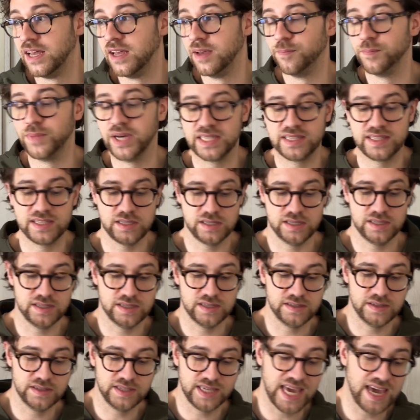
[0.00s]
But
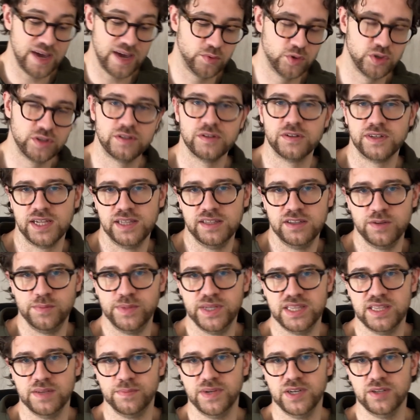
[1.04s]
yeah, we'll talk a little
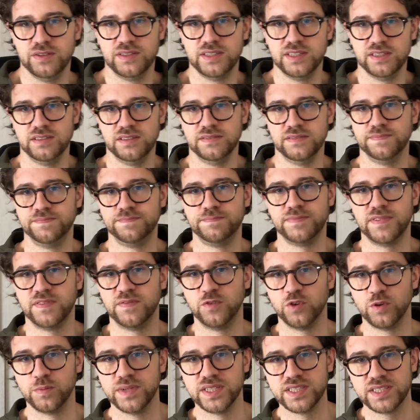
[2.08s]
bit about the
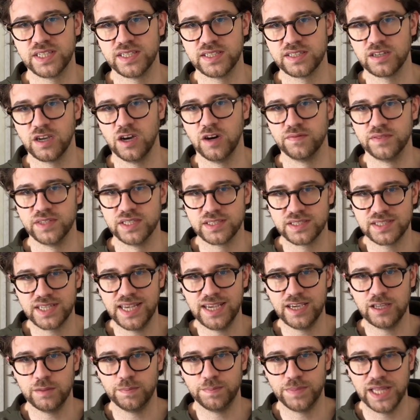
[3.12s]
performances of the
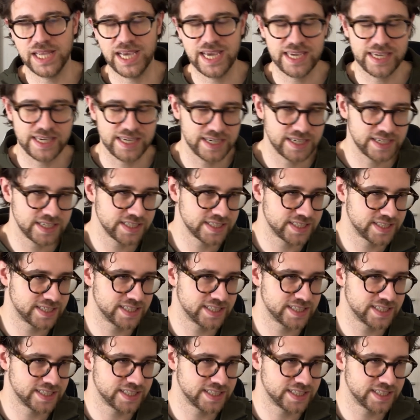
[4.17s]
single players.